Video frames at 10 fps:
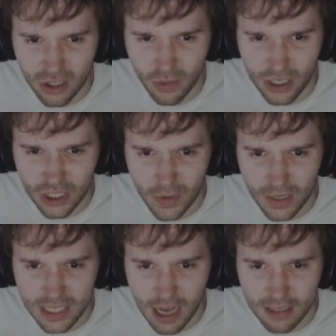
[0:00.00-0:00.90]
so we show
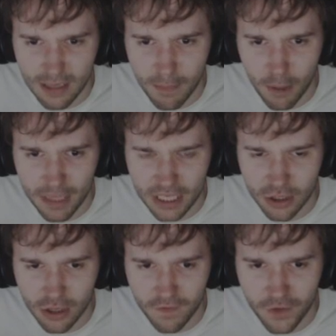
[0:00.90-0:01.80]
ourselves in public
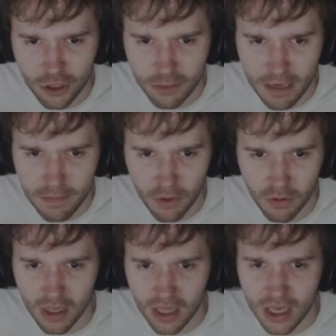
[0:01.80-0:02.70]
to confuse
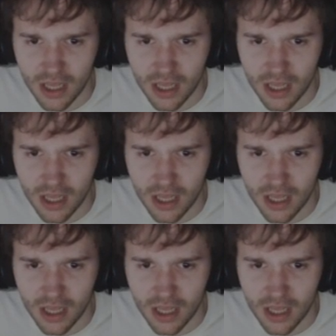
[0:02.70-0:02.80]
people.